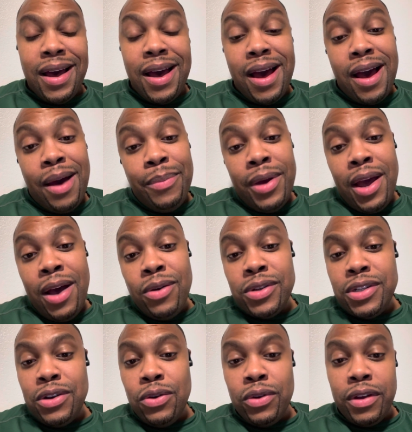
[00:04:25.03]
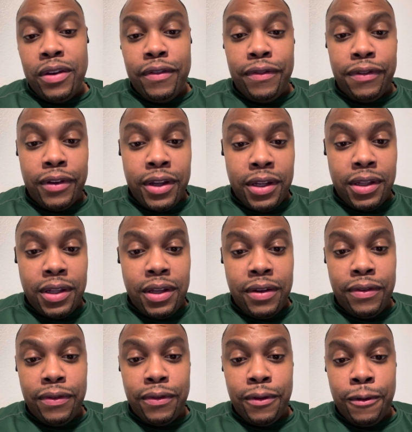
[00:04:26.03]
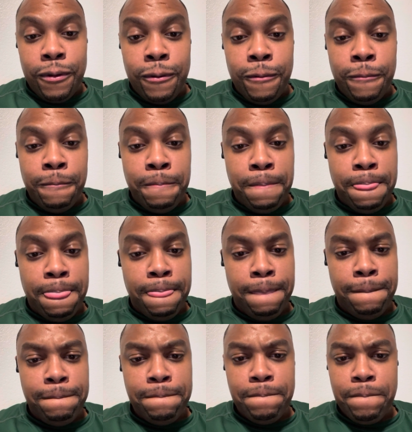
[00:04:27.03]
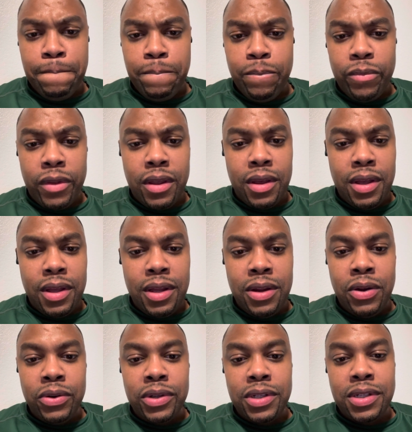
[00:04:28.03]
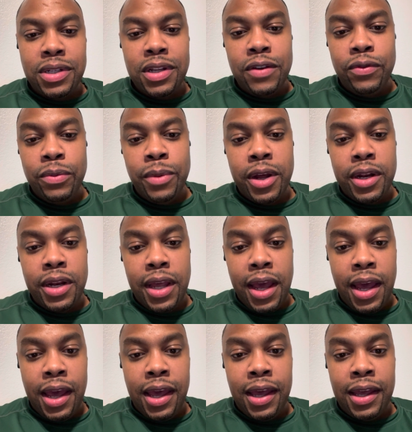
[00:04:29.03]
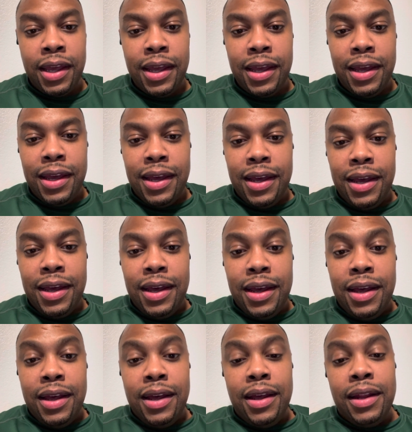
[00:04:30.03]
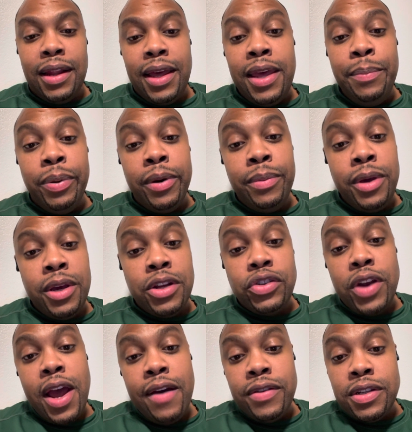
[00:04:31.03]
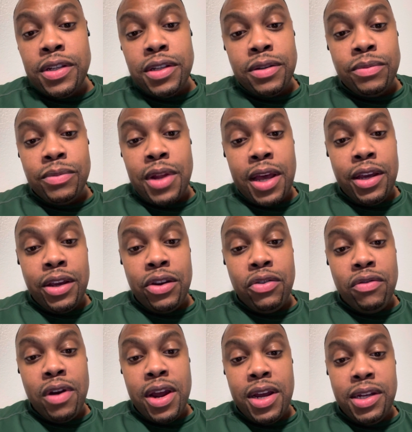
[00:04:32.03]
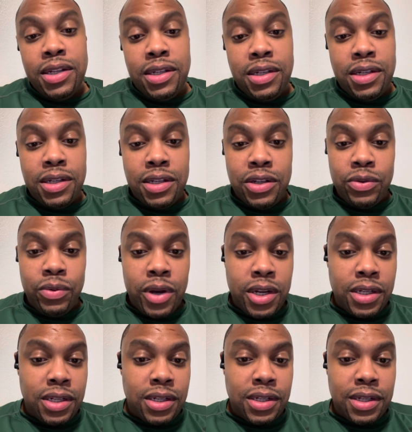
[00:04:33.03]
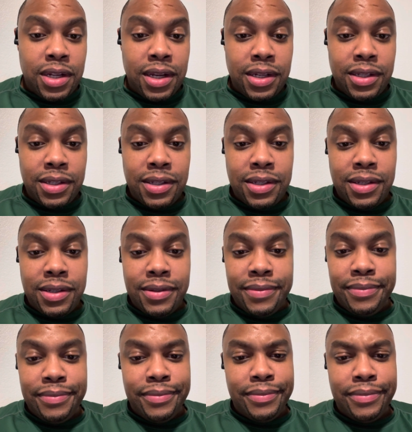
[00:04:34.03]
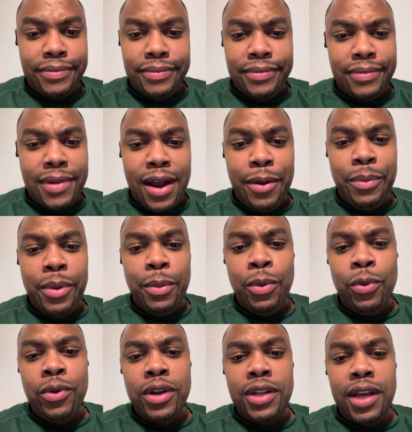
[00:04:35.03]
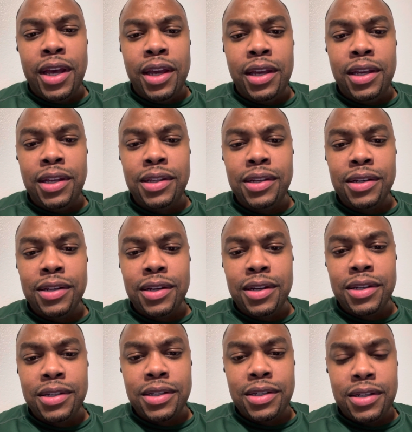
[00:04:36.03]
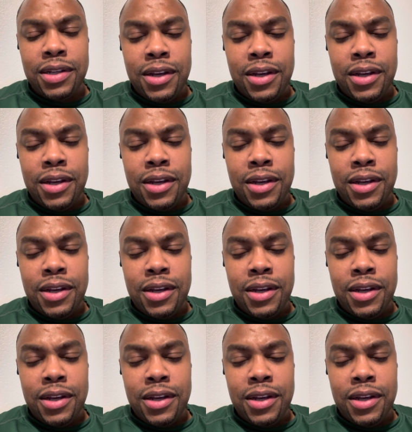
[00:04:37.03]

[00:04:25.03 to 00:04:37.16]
I mean I was so conflicted from, the stuff with my dad. Like he put me and Travis in like crazy situations. Like I remember one day he took us